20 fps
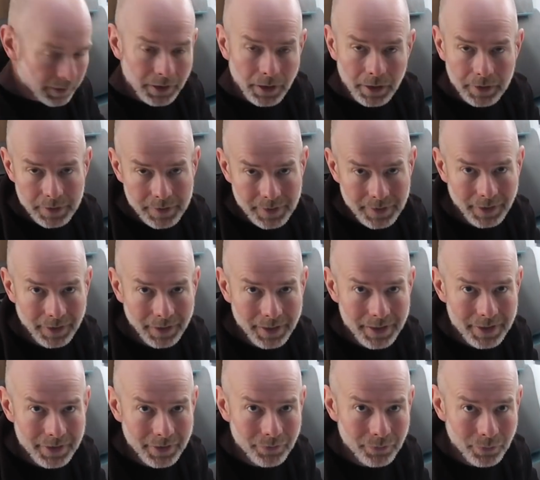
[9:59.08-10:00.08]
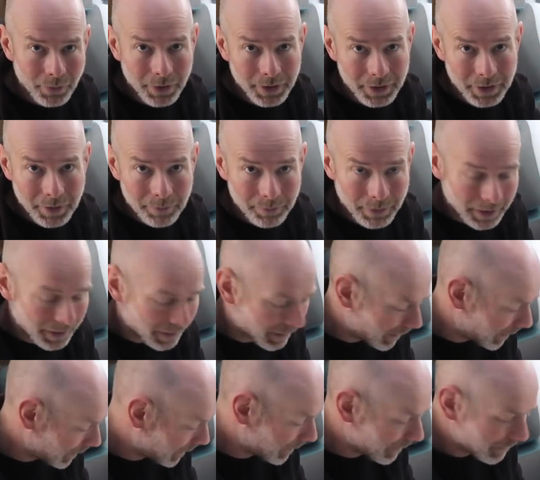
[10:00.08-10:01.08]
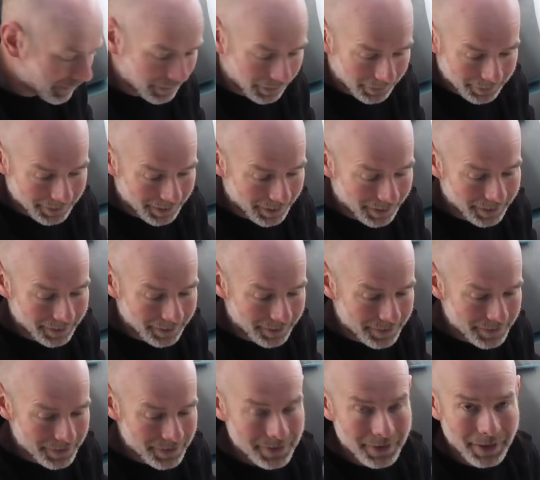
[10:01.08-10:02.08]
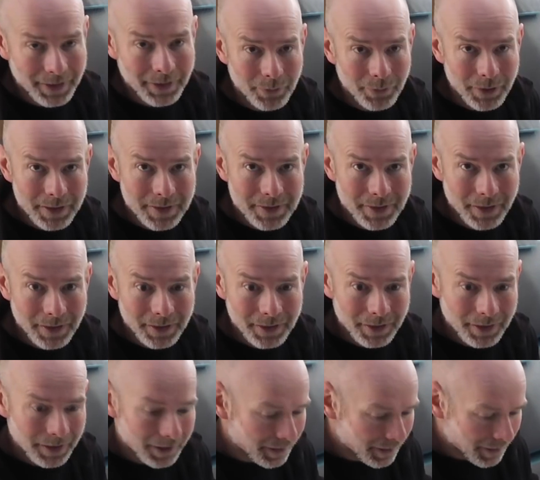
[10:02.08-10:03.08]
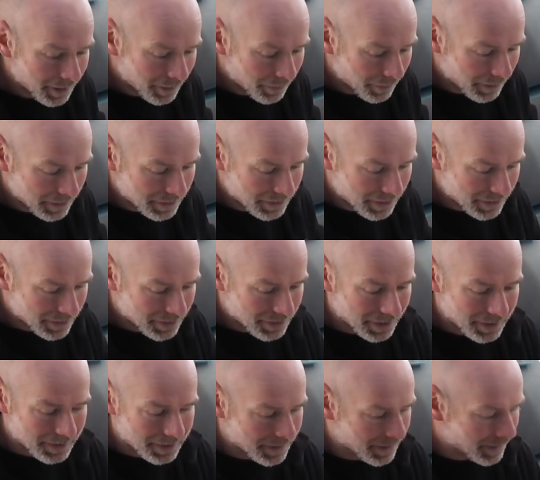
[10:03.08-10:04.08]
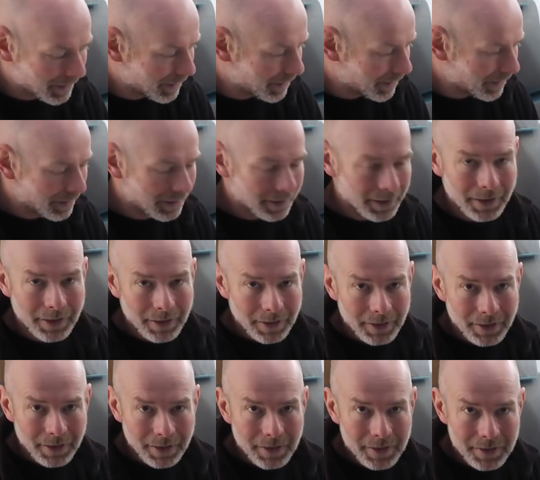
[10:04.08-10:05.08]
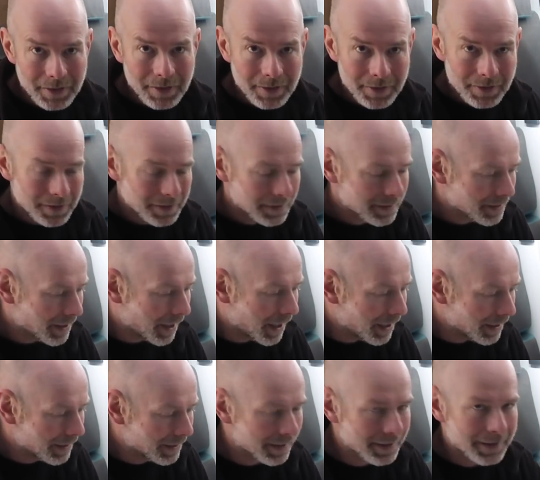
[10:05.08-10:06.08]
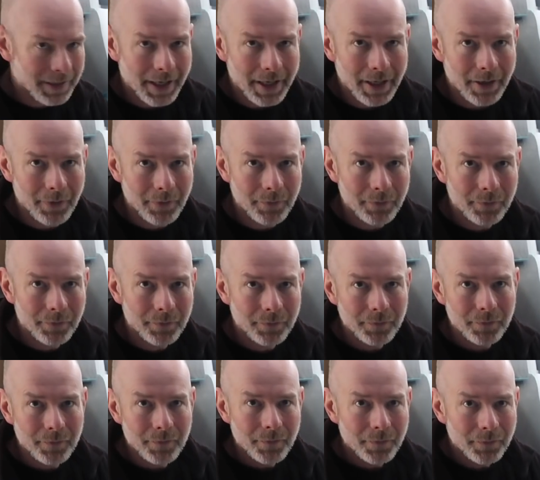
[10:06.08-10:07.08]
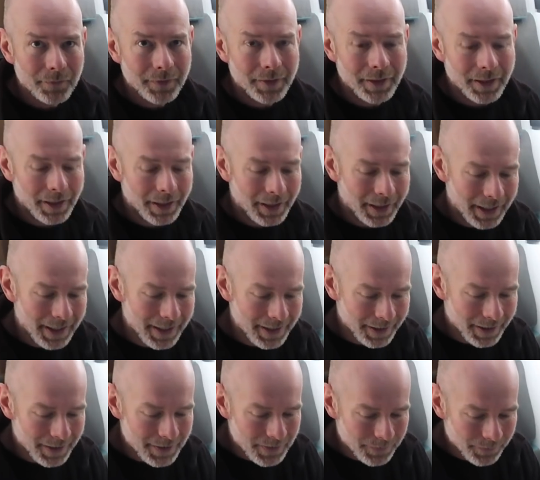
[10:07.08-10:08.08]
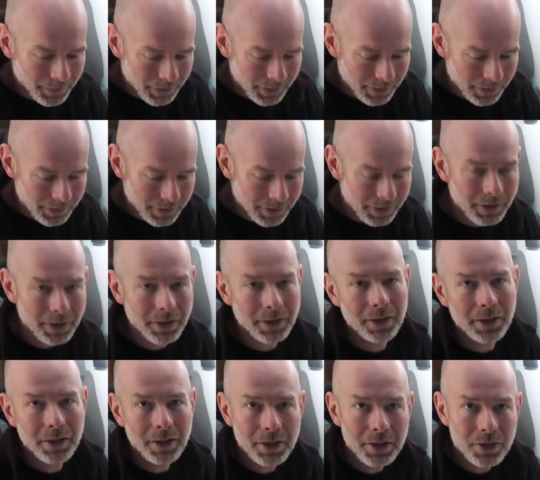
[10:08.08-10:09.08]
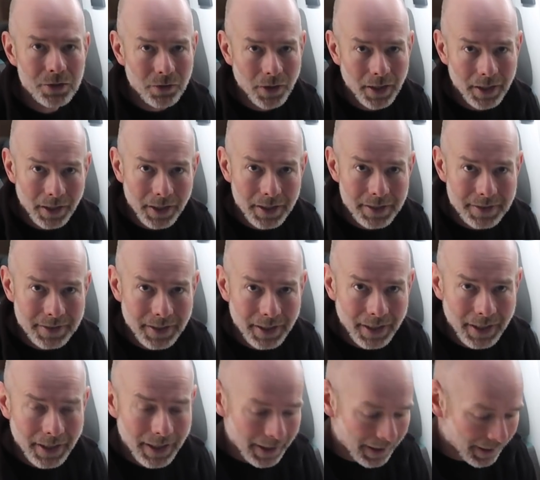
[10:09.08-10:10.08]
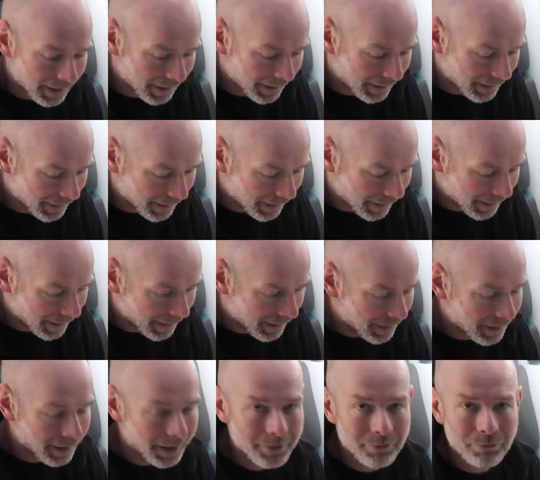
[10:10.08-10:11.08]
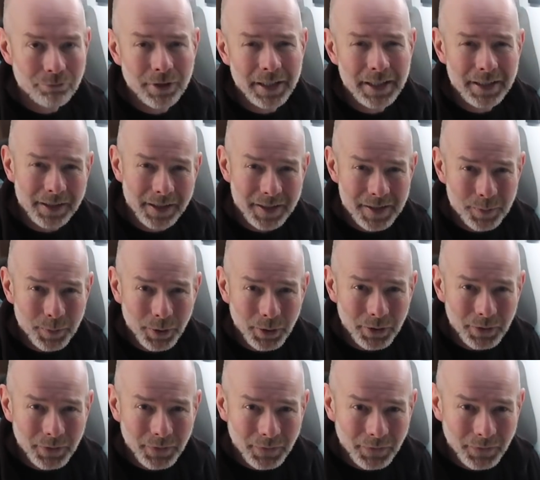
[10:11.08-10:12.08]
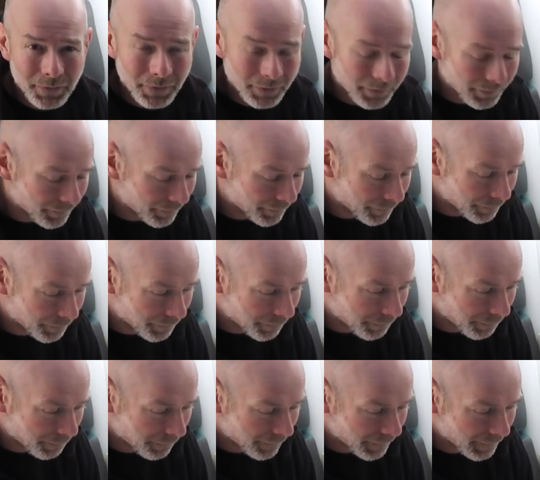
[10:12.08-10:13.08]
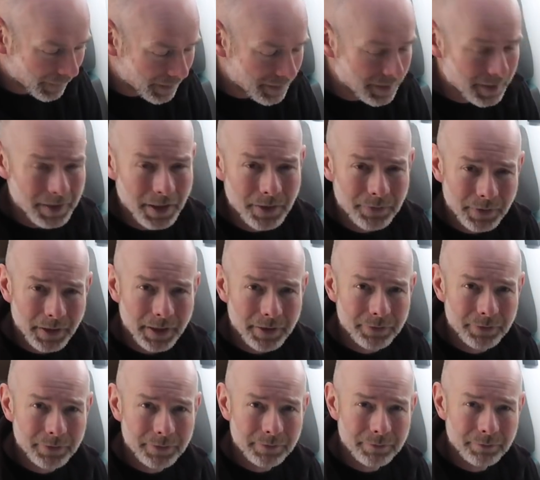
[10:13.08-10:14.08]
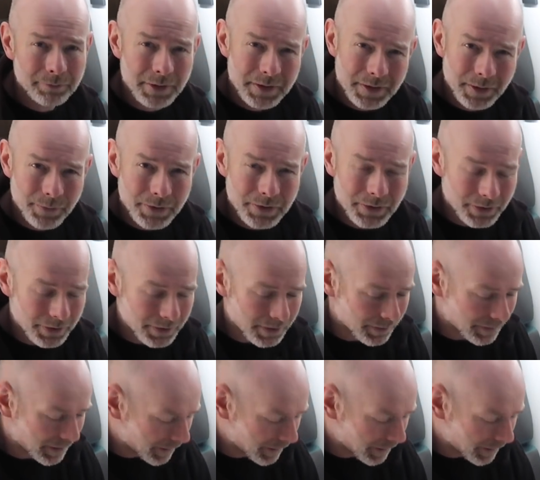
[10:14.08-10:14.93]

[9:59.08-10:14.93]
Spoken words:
the other side of what it can be like on the islands winter, which is just to hunker down, eat nice food, drink nice tea, and read nice books. It's a tough life, but someone's got to do